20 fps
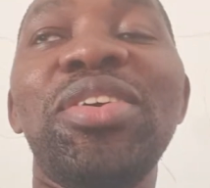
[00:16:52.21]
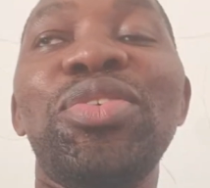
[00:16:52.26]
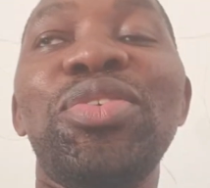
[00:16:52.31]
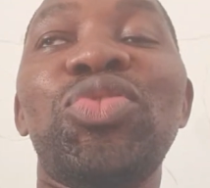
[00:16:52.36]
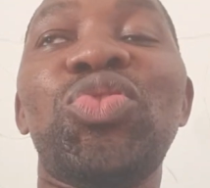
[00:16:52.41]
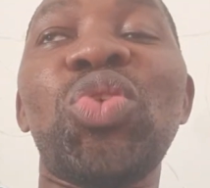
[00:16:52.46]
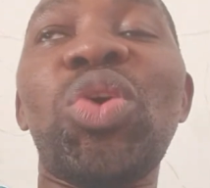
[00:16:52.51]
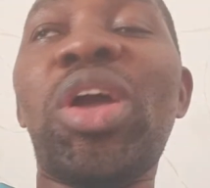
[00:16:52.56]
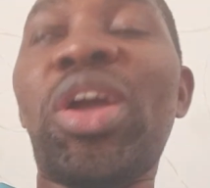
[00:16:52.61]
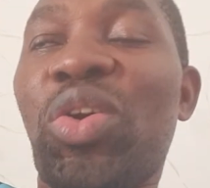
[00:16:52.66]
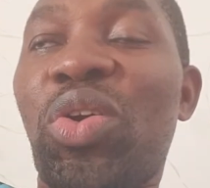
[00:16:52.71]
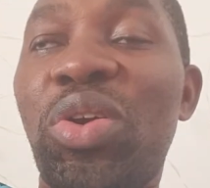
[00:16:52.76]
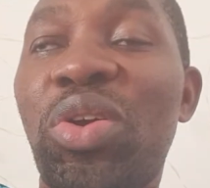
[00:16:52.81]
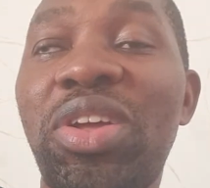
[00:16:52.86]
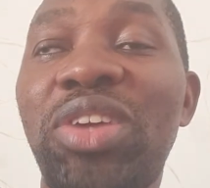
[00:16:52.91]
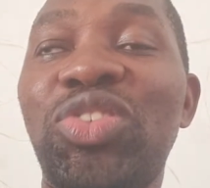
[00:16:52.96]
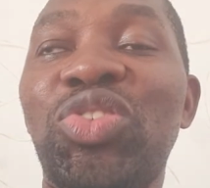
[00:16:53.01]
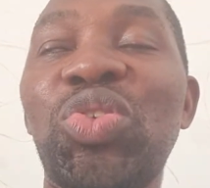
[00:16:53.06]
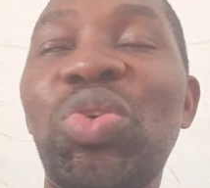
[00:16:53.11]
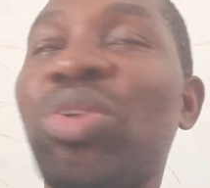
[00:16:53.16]
So
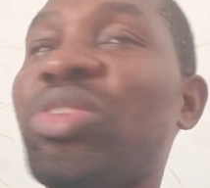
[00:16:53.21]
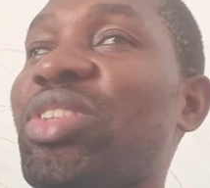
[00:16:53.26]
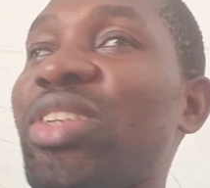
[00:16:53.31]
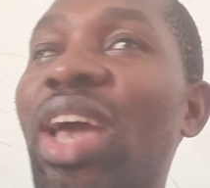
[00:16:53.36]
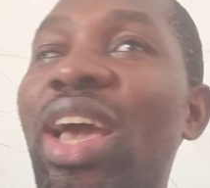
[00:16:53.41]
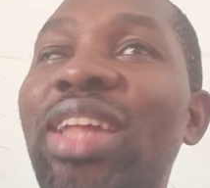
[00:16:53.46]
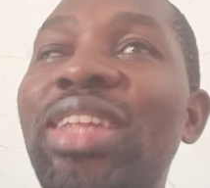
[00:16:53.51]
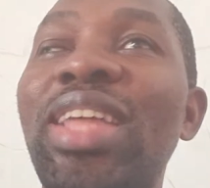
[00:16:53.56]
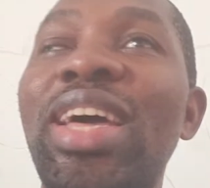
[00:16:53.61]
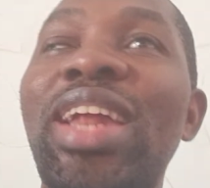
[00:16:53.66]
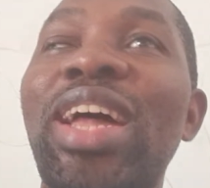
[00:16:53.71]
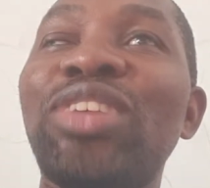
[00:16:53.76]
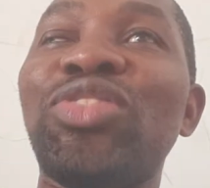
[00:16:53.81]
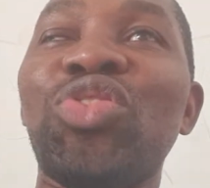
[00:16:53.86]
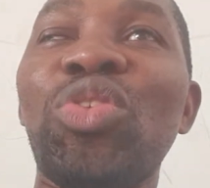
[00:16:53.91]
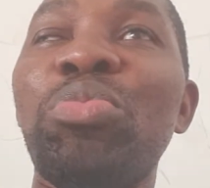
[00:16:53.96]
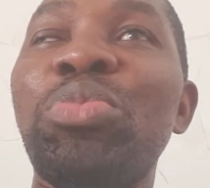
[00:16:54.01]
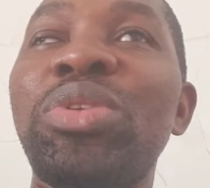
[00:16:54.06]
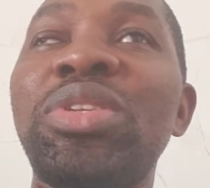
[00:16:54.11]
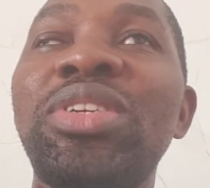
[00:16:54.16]
encourage your child. There are
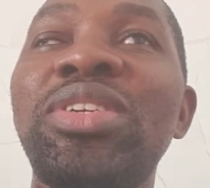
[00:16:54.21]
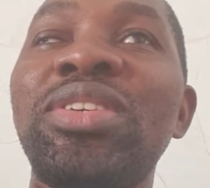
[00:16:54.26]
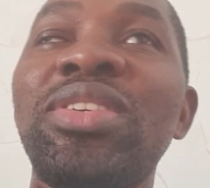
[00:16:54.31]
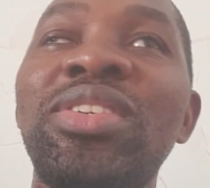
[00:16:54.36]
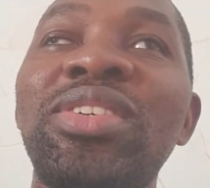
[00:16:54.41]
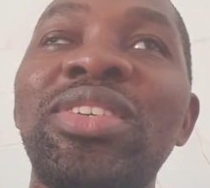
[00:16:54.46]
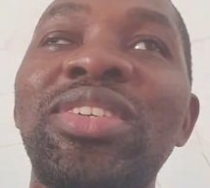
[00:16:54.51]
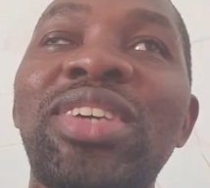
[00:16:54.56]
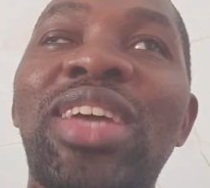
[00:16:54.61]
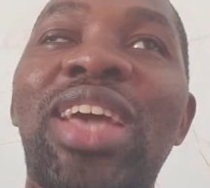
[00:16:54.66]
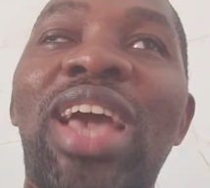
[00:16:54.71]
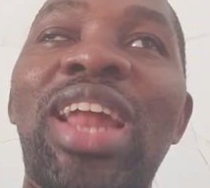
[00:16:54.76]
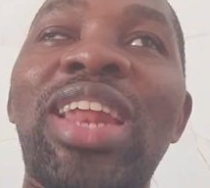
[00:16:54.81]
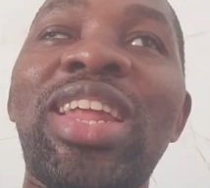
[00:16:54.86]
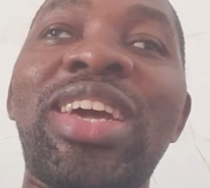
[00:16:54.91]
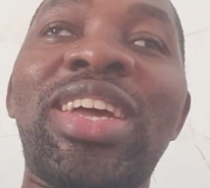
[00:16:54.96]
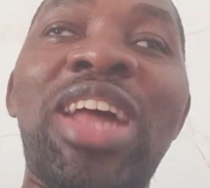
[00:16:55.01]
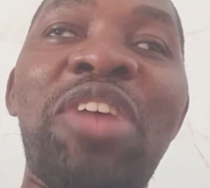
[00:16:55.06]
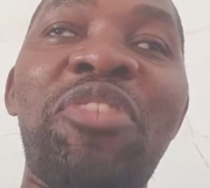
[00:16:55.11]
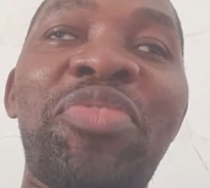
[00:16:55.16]
so many
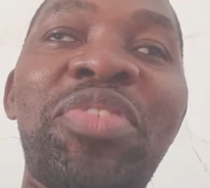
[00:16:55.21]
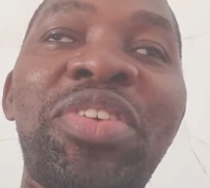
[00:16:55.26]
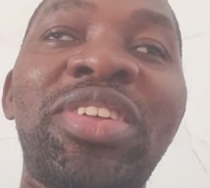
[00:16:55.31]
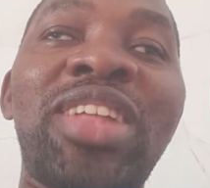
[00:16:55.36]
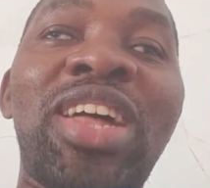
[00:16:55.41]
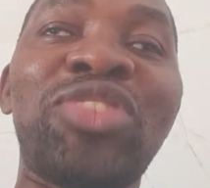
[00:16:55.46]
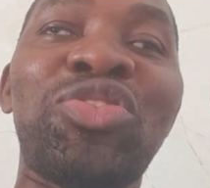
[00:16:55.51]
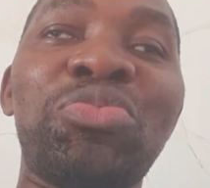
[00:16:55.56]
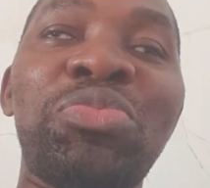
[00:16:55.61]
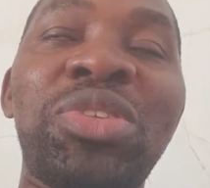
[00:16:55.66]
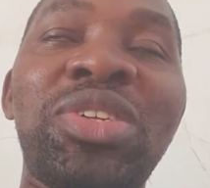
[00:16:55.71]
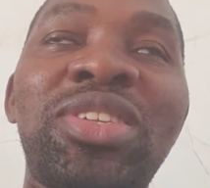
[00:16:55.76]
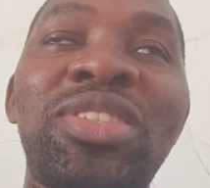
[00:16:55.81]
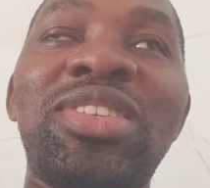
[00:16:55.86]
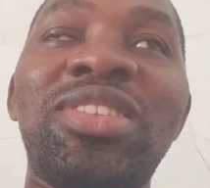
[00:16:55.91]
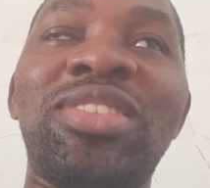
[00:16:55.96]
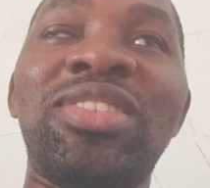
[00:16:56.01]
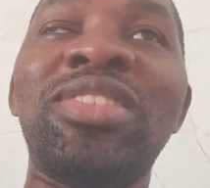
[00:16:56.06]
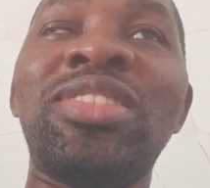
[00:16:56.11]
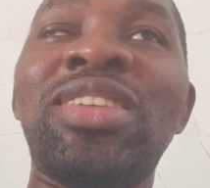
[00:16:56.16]
calligraphic, there are so
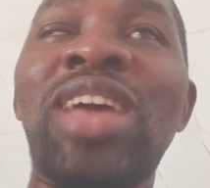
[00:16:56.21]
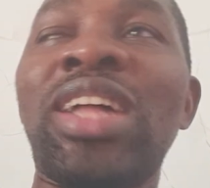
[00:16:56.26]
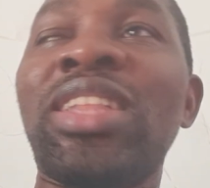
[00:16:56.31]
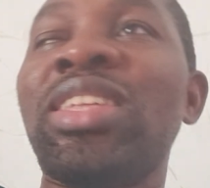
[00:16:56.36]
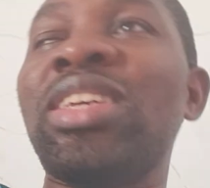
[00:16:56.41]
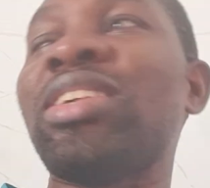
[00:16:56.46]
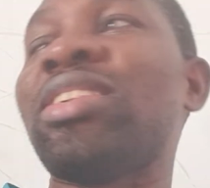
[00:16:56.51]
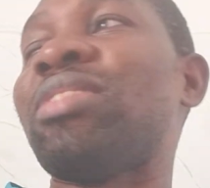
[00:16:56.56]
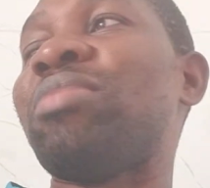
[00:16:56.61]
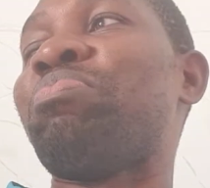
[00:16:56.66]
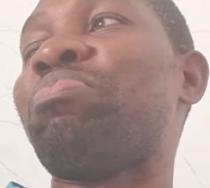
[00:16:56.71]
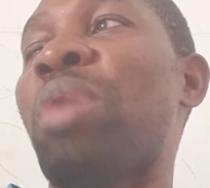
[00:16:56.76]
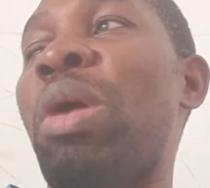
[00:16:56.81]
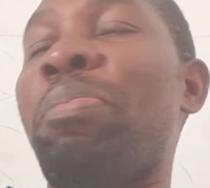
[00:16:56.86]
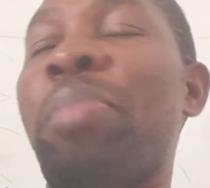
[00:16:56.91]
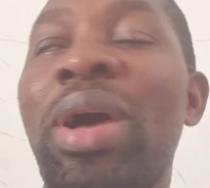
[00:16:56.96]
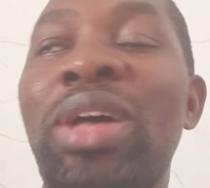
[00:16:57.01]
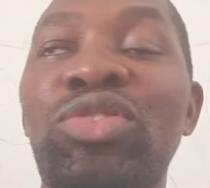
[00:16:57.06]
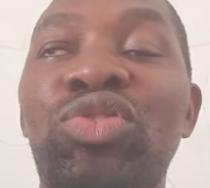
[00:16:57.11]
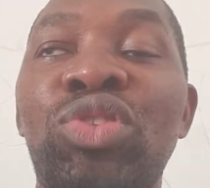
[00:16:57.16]
many, I think,
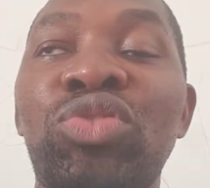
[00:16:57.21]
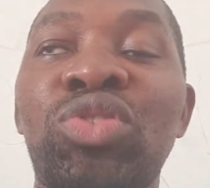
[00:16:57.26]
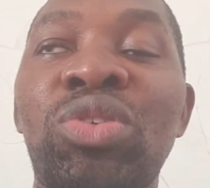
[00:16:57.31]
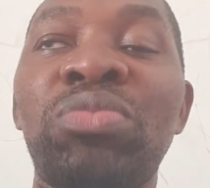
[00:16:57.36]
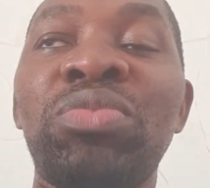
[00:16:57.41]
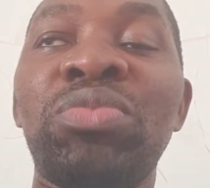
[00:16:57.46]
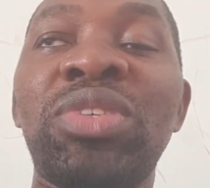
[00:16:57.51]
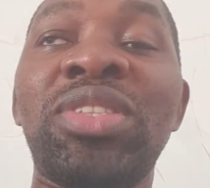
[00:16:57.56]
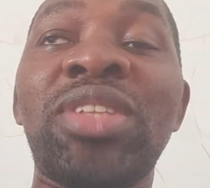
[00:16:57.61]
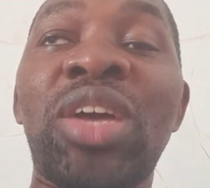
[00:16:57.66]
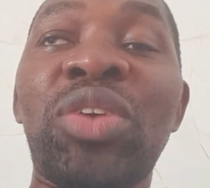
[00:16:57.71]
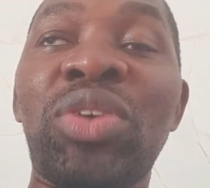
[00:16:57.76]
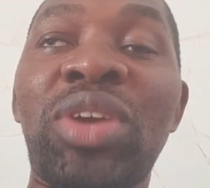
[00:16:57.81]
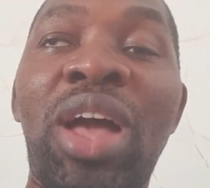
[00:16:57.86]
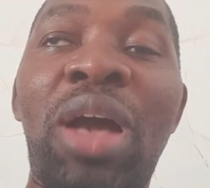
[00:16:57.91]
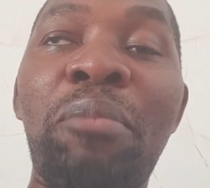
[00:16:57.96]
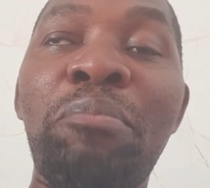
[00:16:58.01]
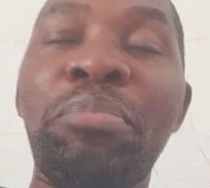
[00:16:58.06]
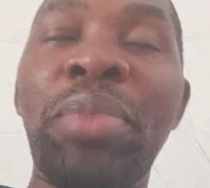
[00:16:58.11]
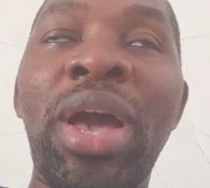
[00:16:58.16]
papers or something that you
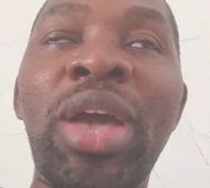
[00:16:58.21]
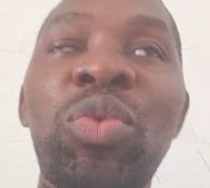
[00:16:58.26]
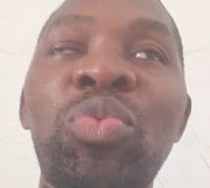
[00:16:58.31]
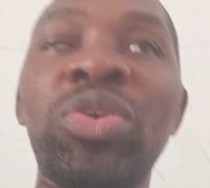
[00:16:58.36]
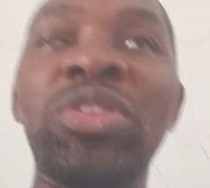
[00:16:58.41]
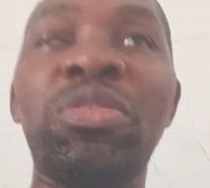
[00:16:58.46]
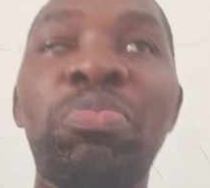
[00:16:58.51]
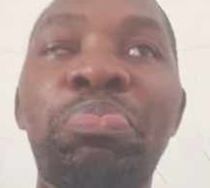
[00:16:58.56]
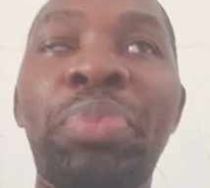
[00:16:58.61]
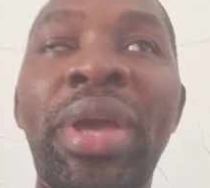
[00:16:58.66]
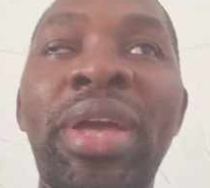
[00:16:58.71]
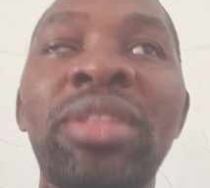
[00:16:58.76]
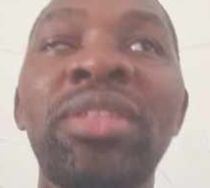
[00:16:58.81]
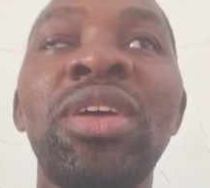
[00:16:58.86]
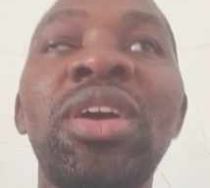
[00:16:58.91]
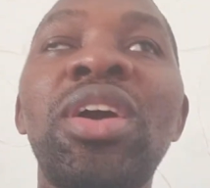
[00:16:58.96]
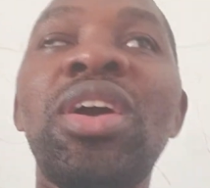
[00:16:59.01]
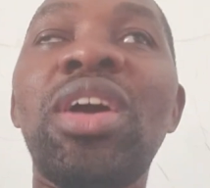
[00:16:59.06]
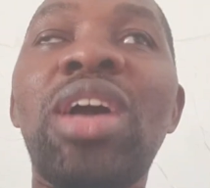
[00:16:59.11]
can buy with pen,